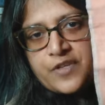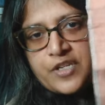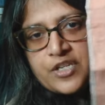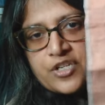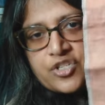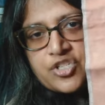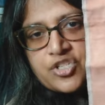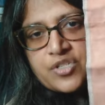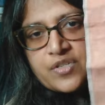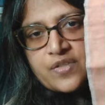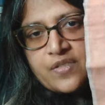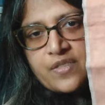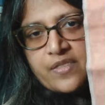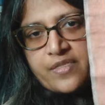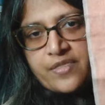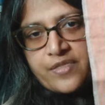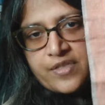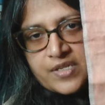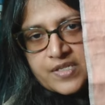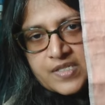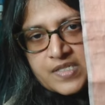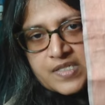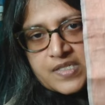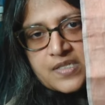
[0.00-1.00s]
this
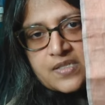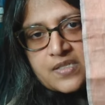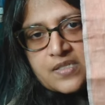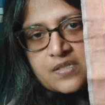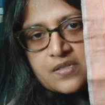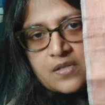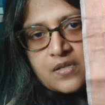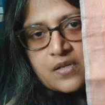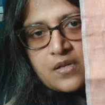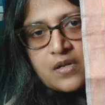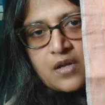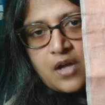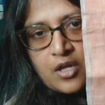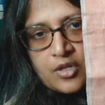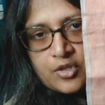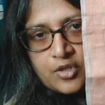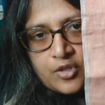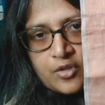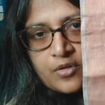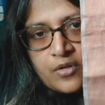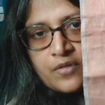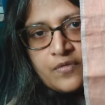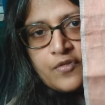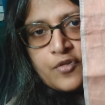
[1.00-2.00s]
color
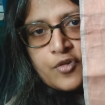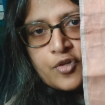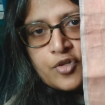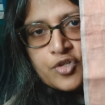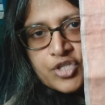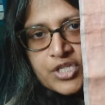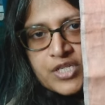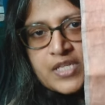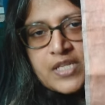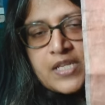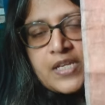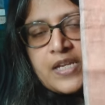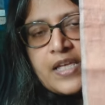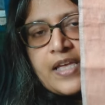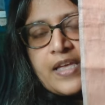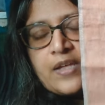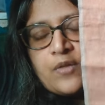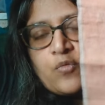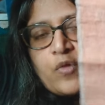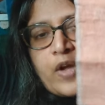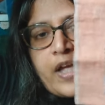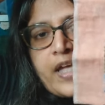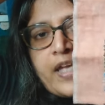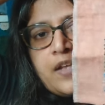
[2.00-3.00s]
version, and Ryan
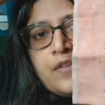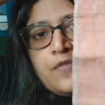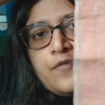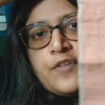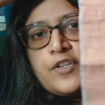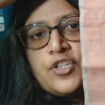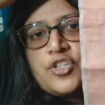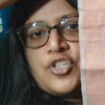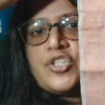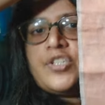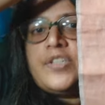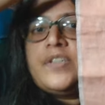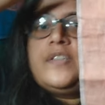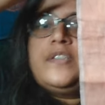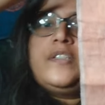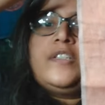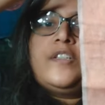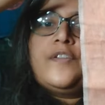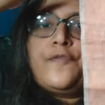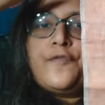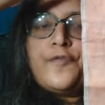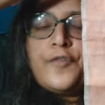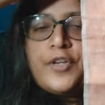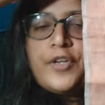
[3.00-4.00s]
finished a different.
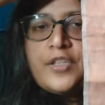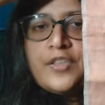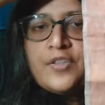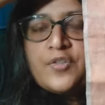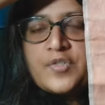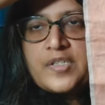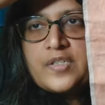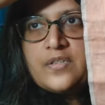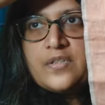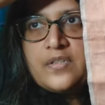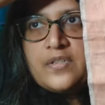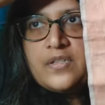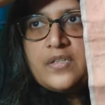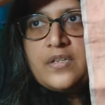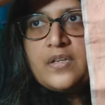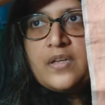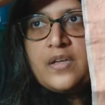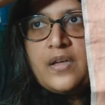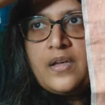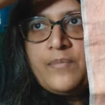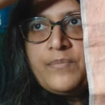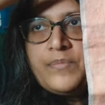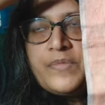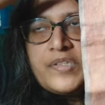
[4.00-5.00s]
There's a the
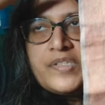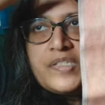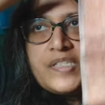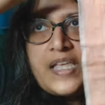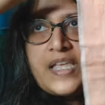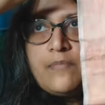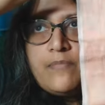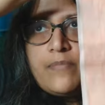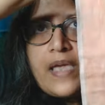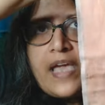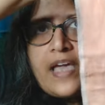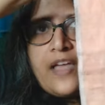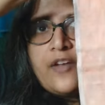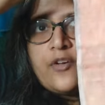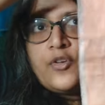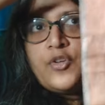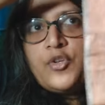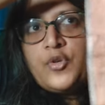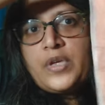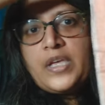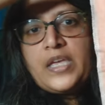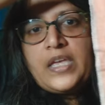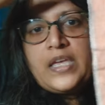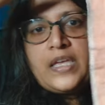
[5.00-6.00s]
same pattern you can get in a
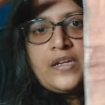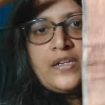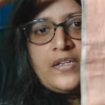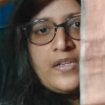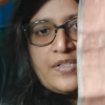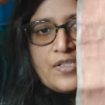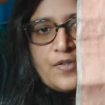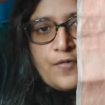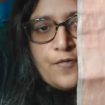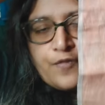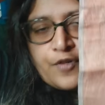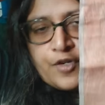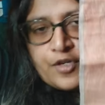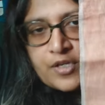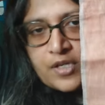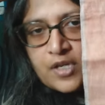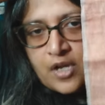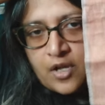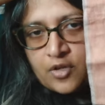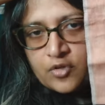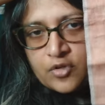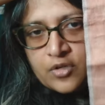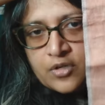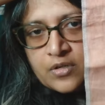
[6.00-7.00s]
different color
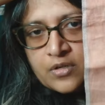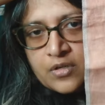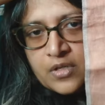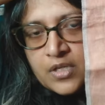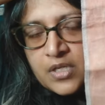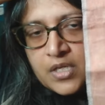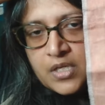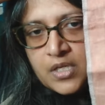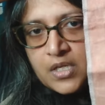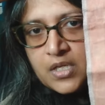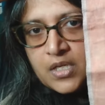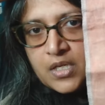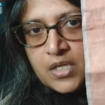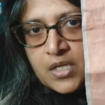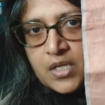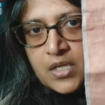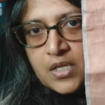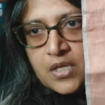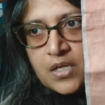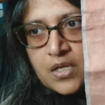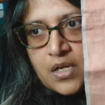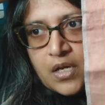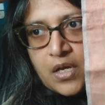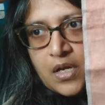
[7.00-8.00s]

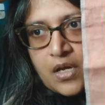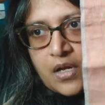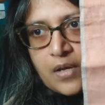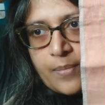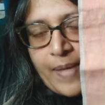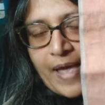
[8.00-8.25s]
palette.